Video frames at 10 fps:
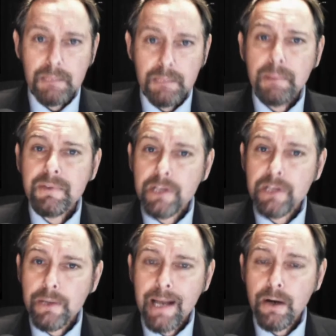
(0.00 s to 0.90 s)
The people of
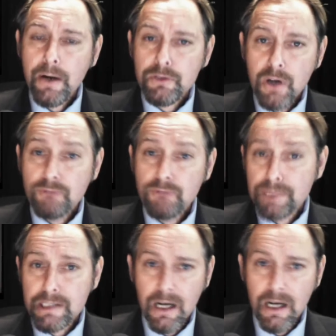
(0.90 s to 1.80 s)
the UK are not
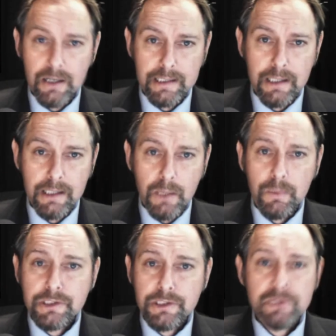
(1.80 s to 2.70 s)
retarded.
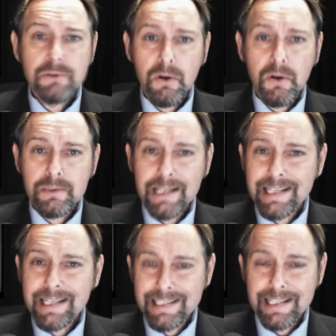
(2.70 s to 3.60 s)
We do not
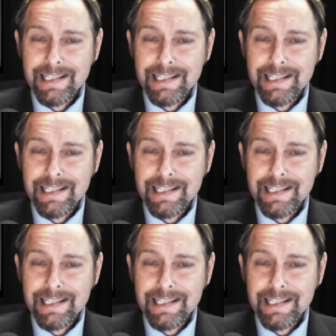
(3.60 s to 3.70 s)
need